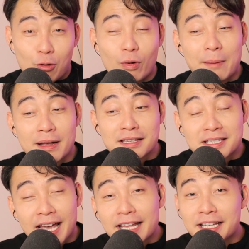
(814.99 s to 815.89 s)
Women
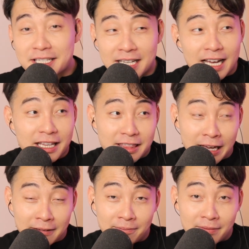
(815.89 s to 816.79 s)
say this kind of
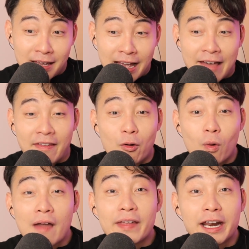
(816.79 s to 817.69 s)
thing, and
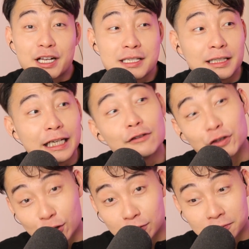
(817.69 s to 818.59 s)
then one day they just
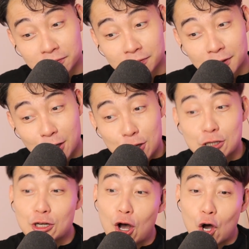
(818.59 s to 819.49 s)
leave you.
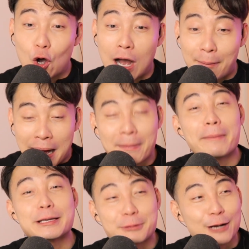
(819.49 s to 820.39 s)
So I
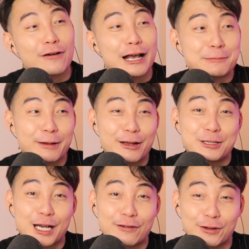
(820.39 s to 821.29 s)
might be speaking from
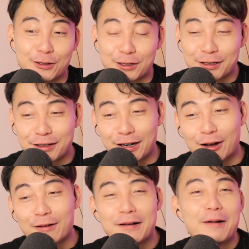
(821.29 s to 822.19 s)
experience here. If
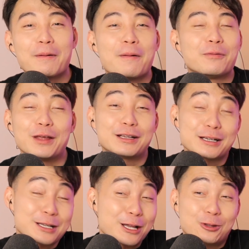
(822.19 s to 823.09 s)
they
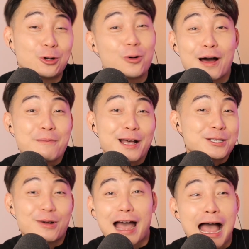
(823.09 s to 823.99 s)
just say, do what
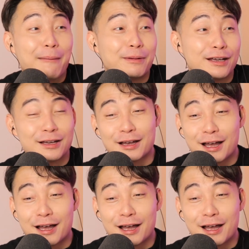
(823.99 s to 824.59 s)
makes you happy.